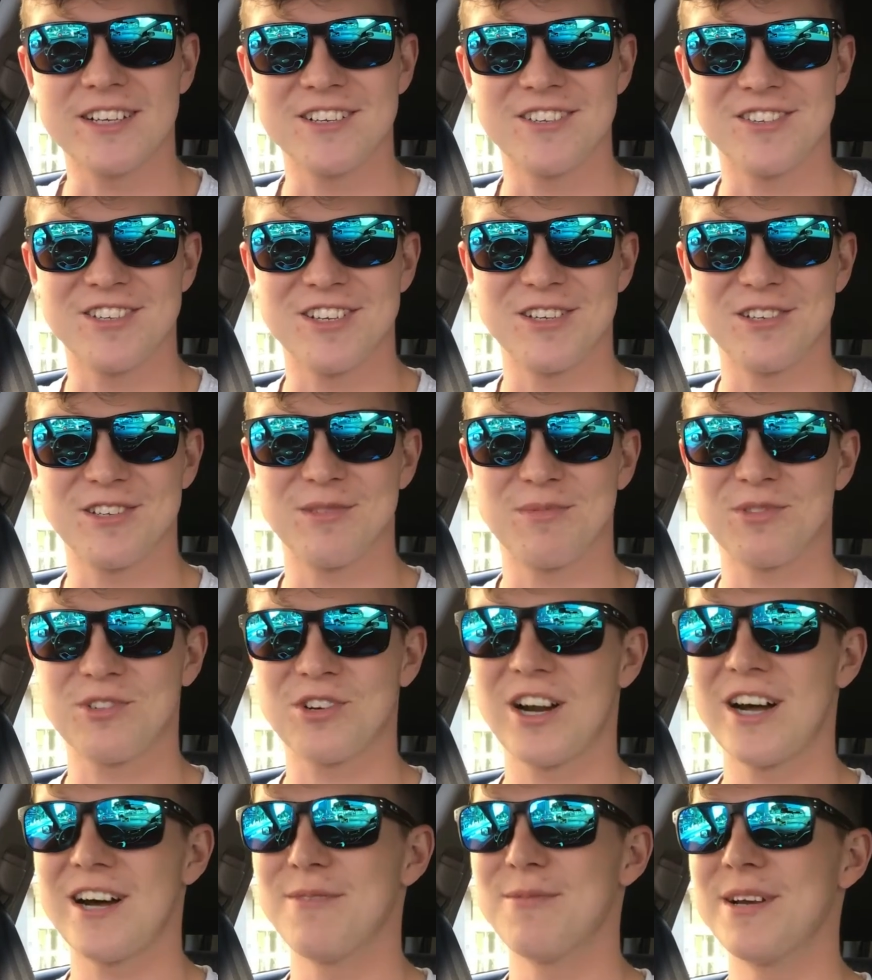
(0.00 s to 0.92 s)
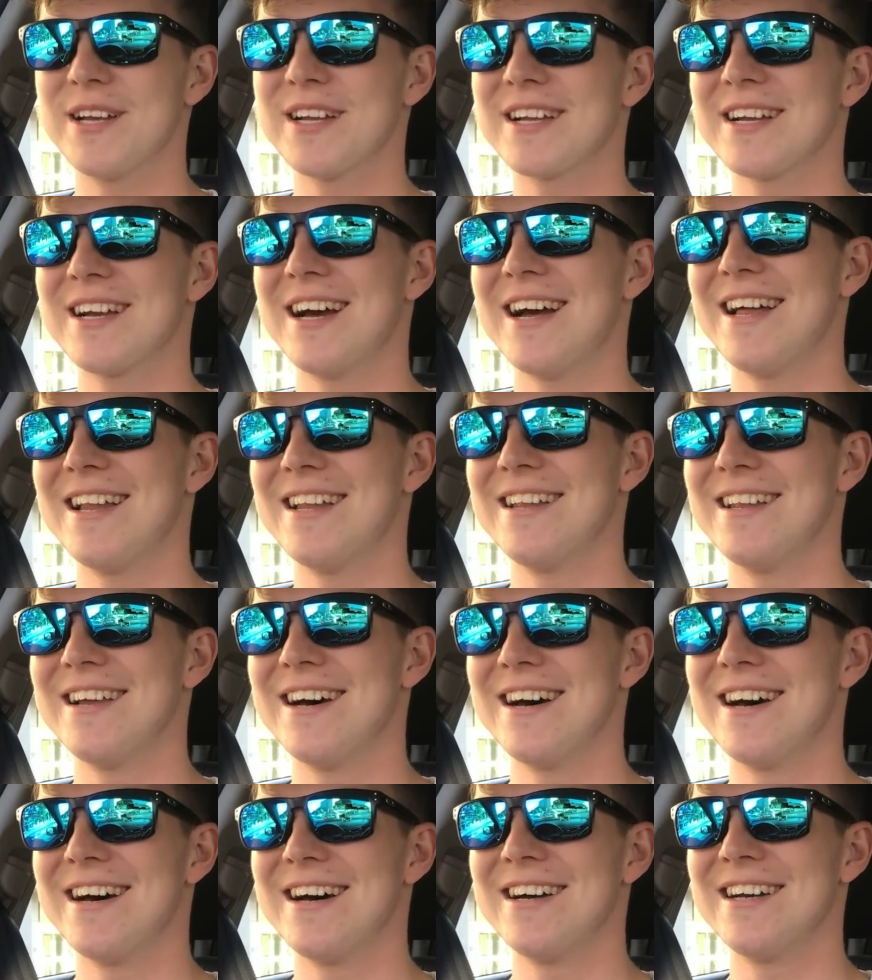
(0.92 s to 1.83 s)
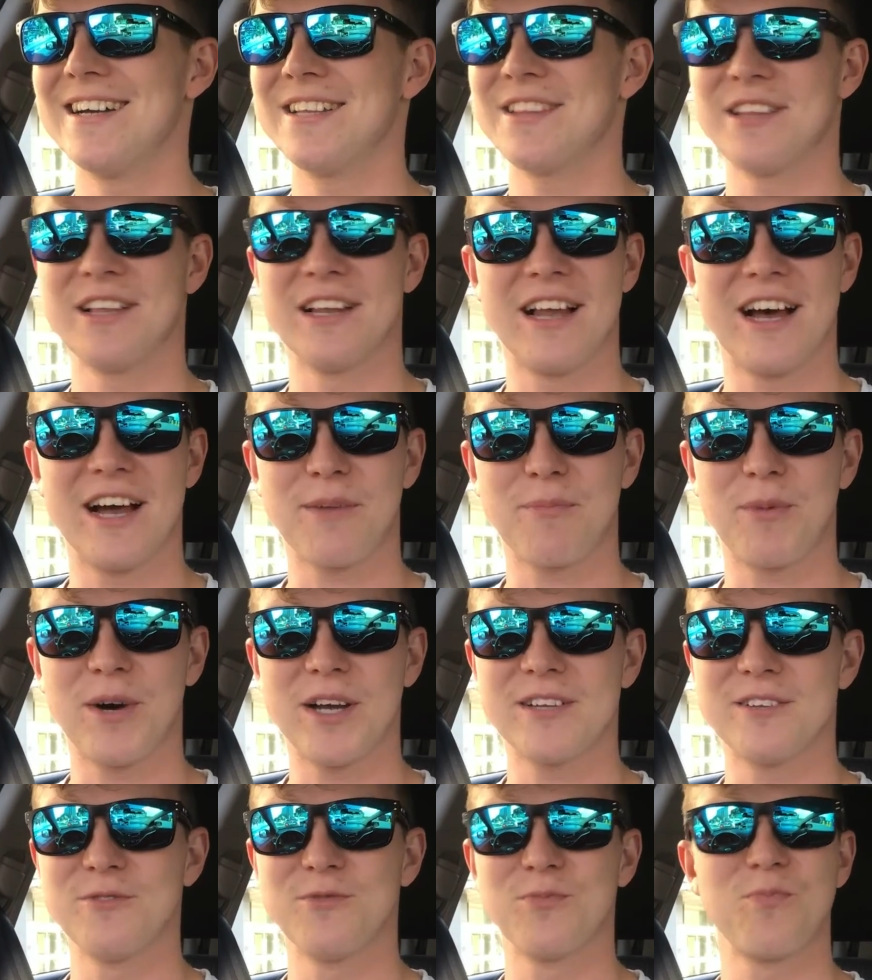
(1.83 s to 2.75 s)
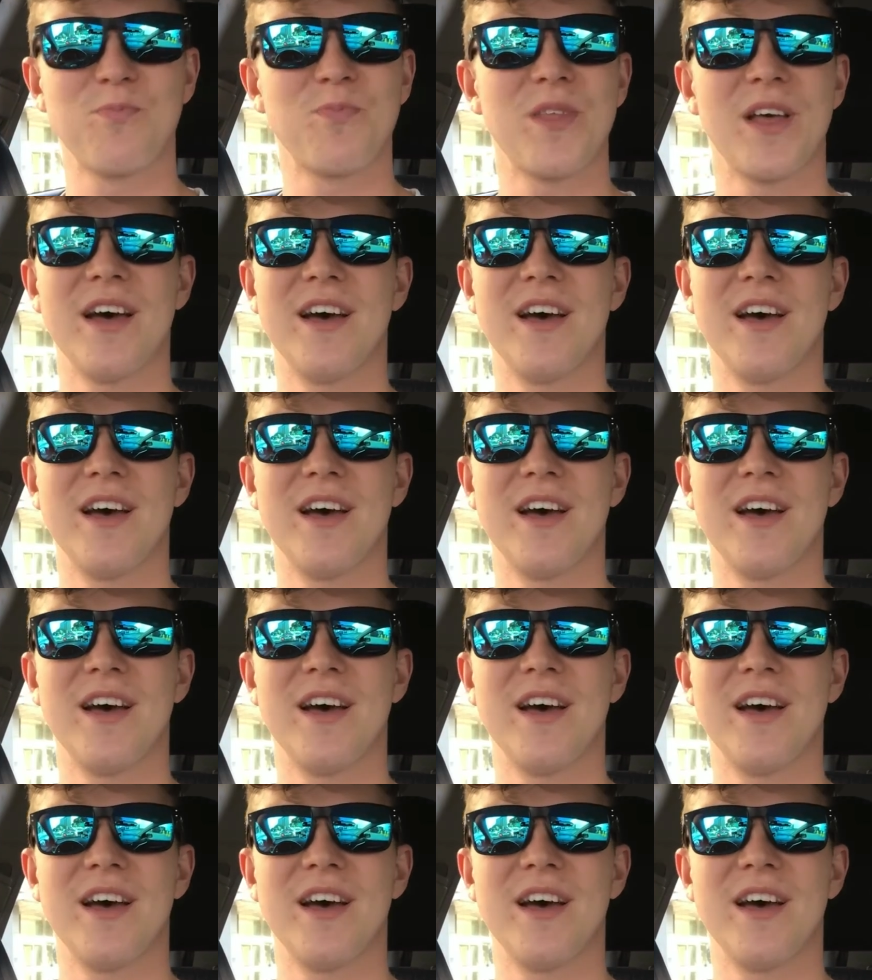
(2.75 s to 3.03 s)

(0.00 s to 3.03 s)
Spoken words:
consider subscribing and hit the like button.